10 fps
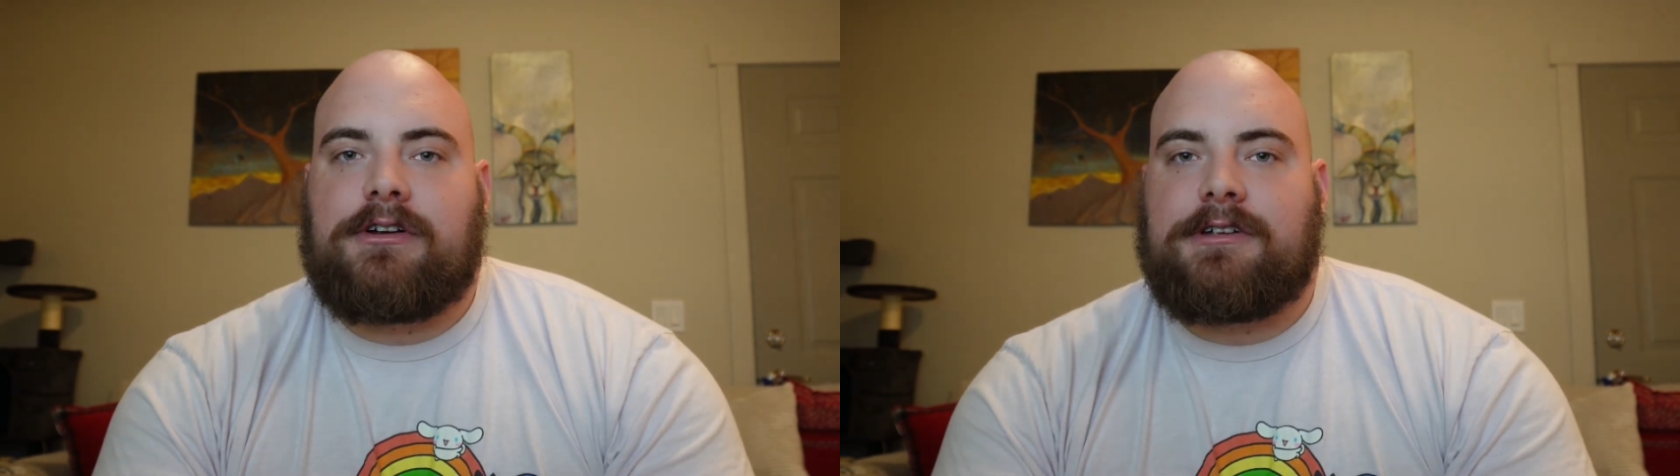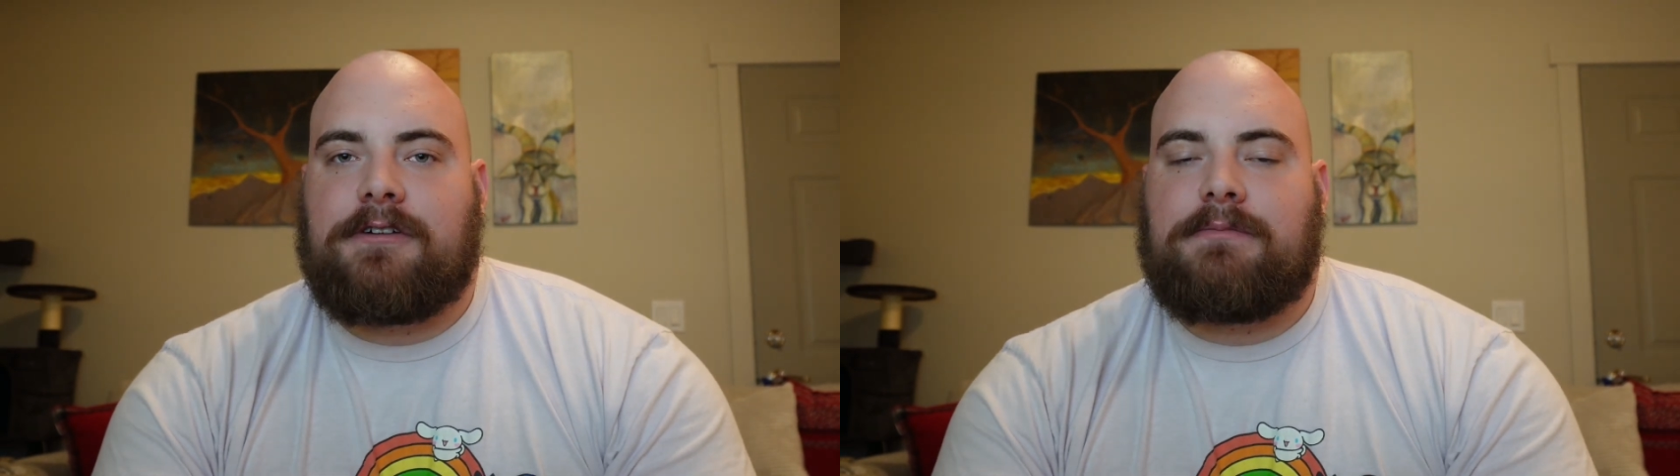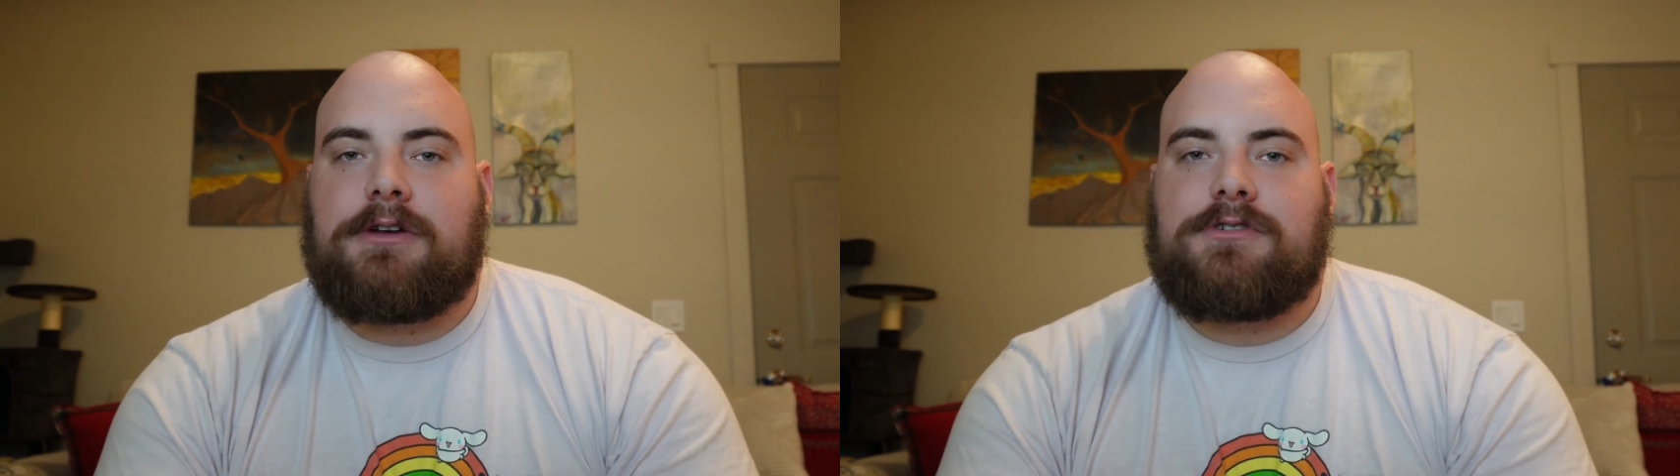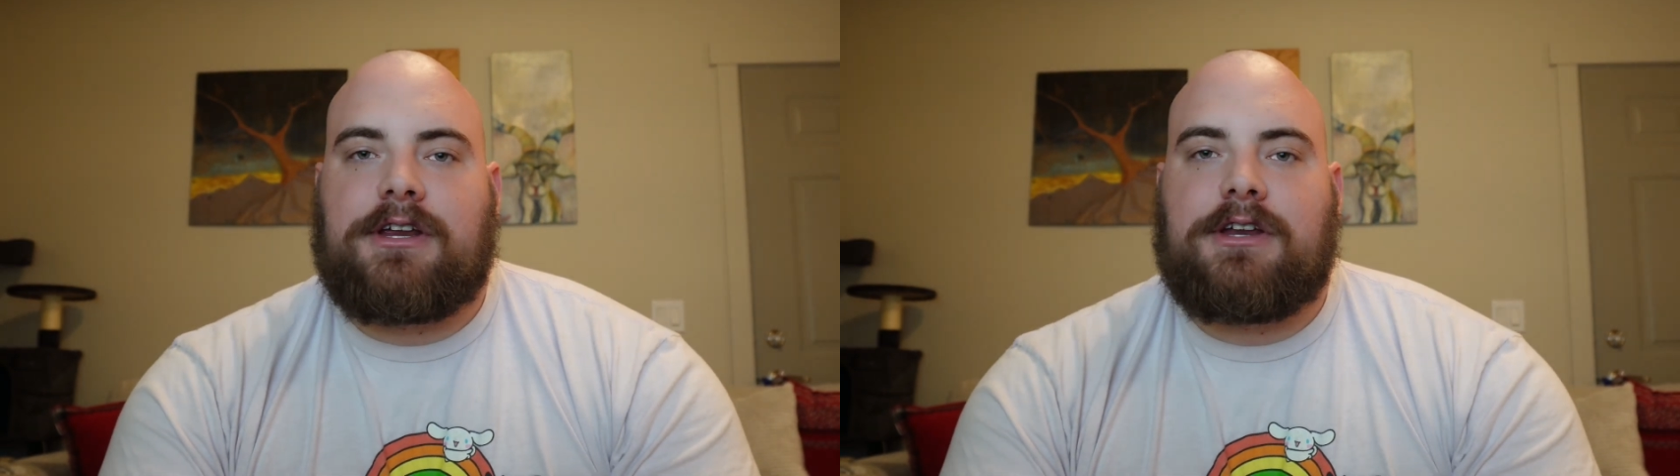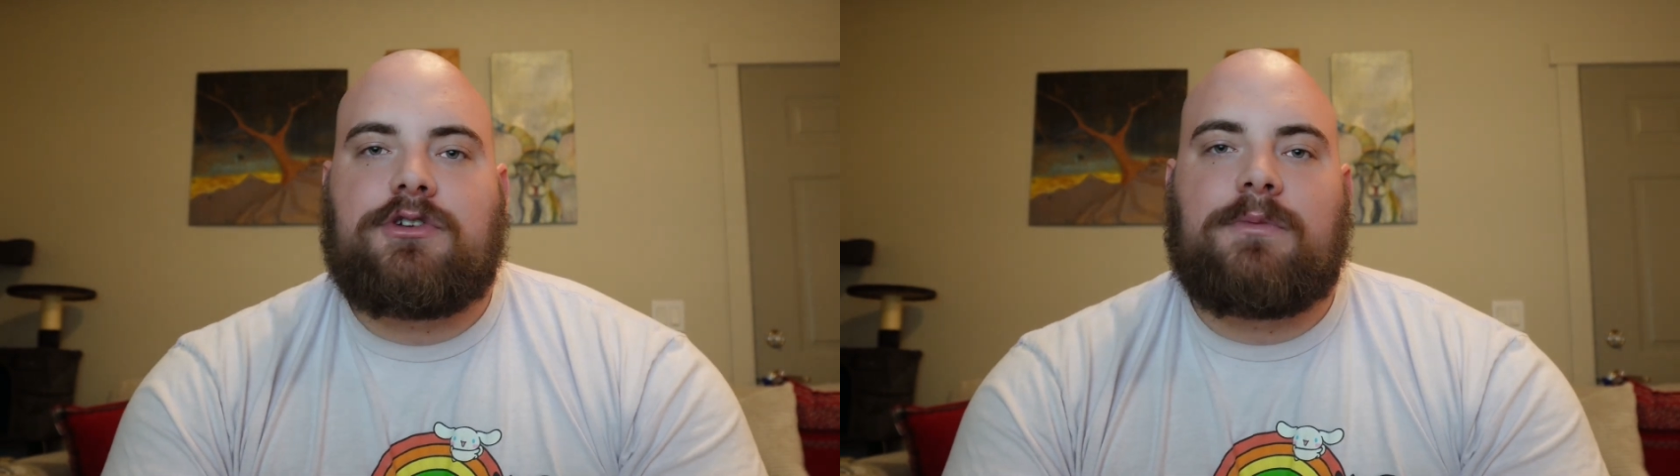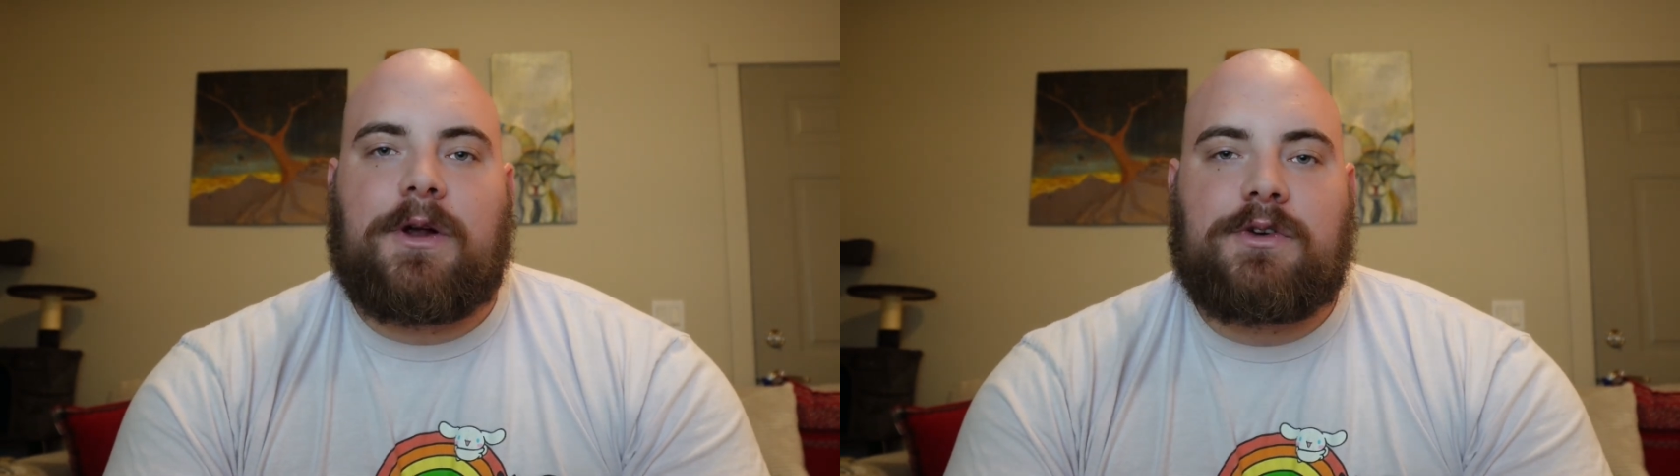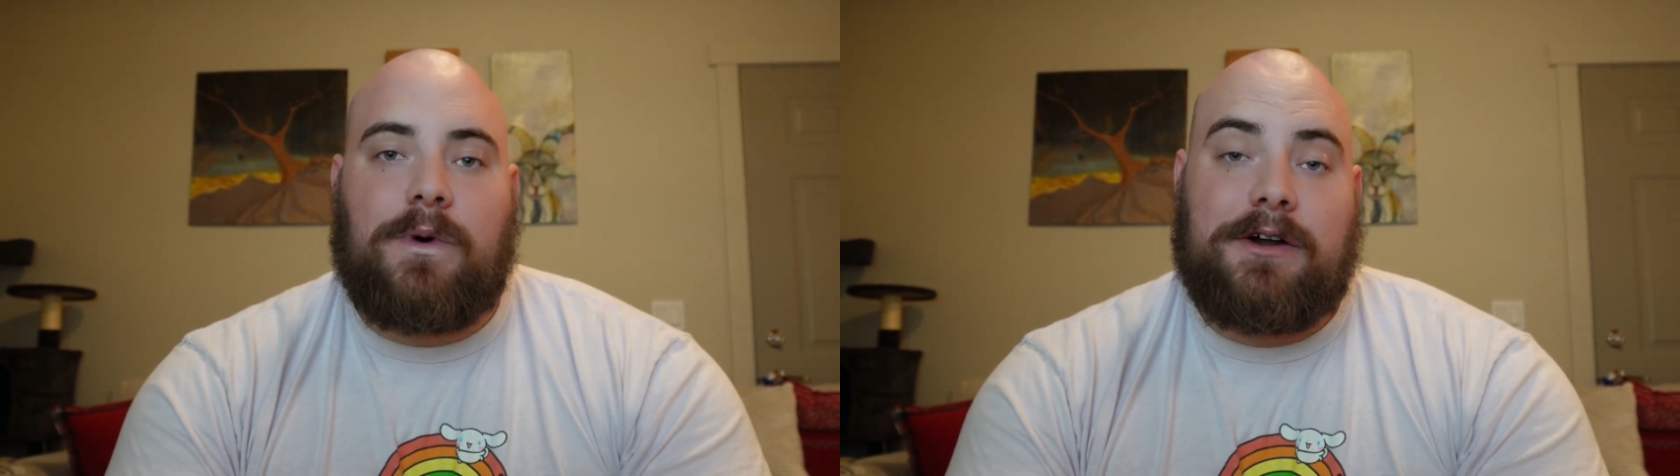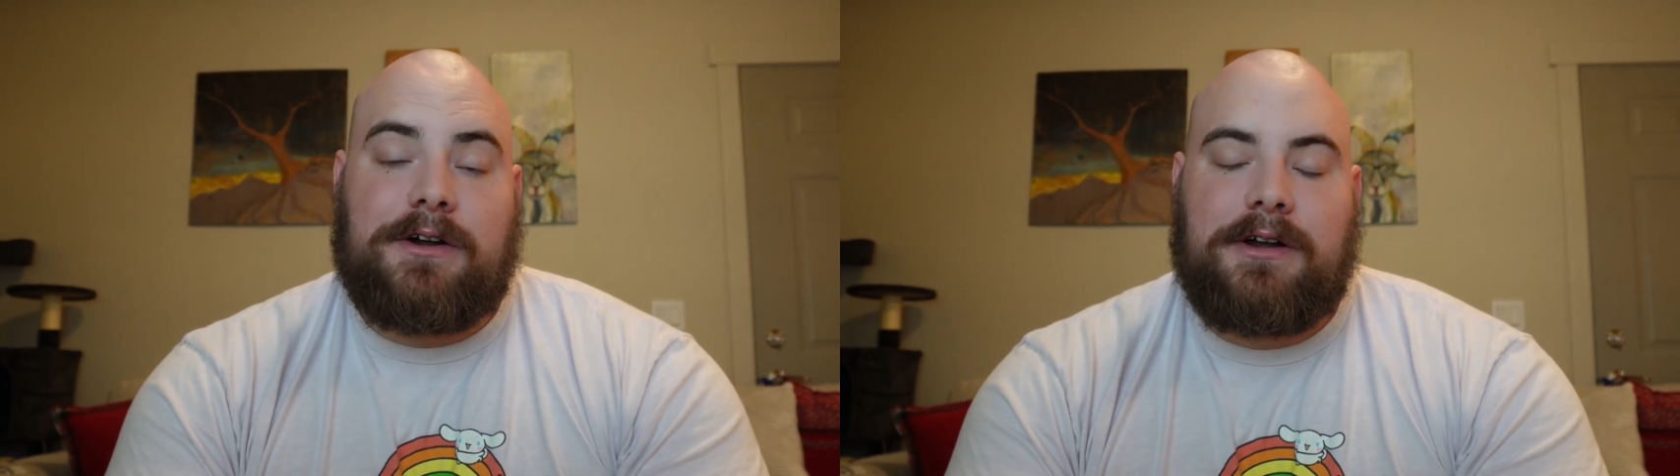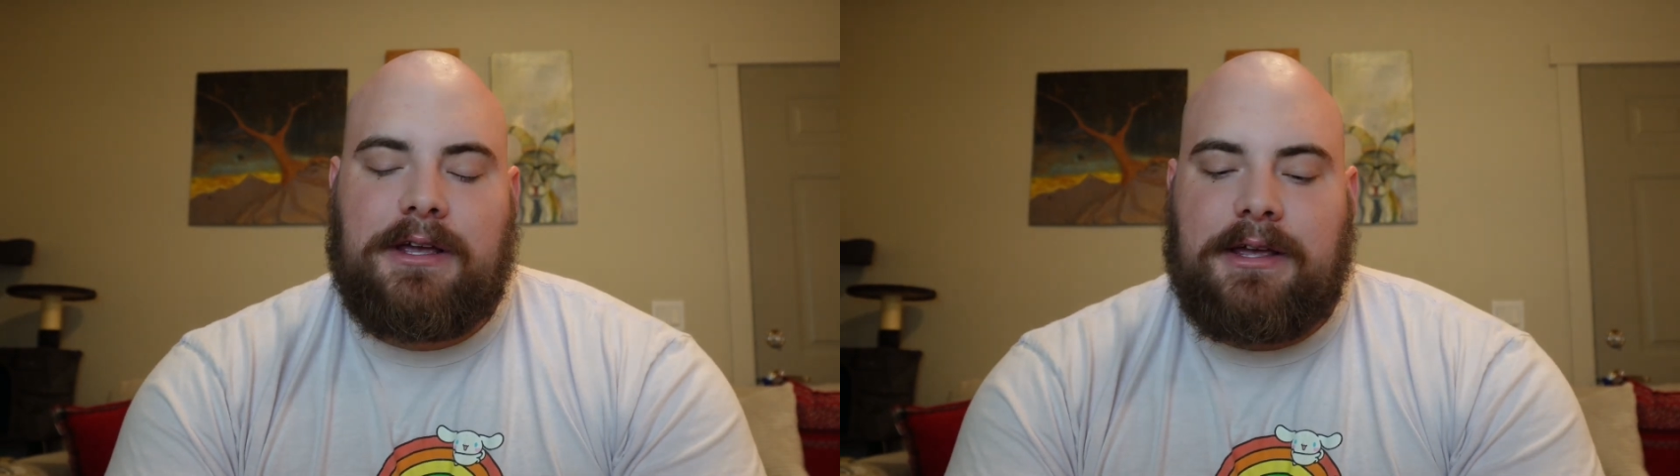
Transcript: yourself by drinking too much water.